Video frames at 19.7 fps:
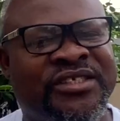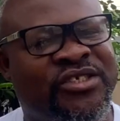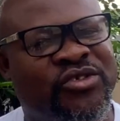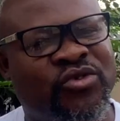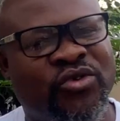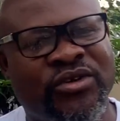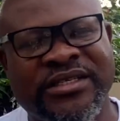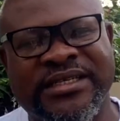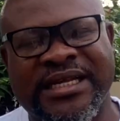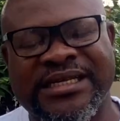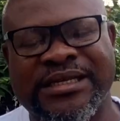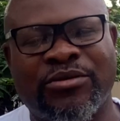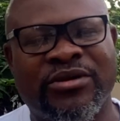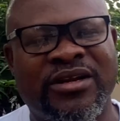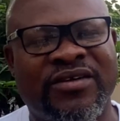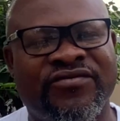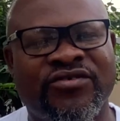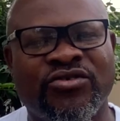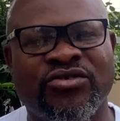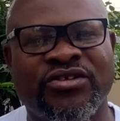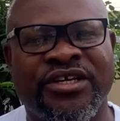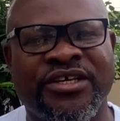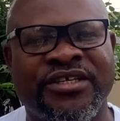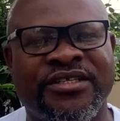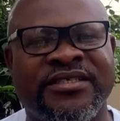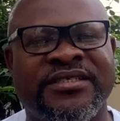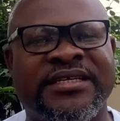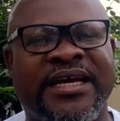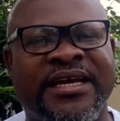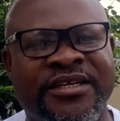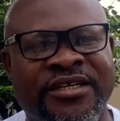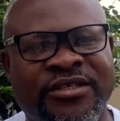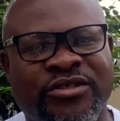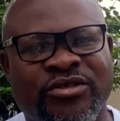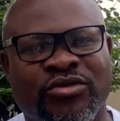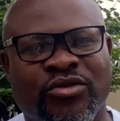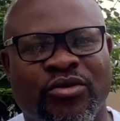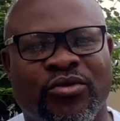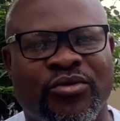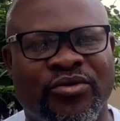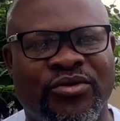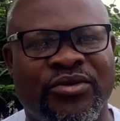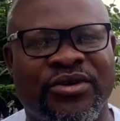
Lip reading: So these are some of the few key things that you need to know.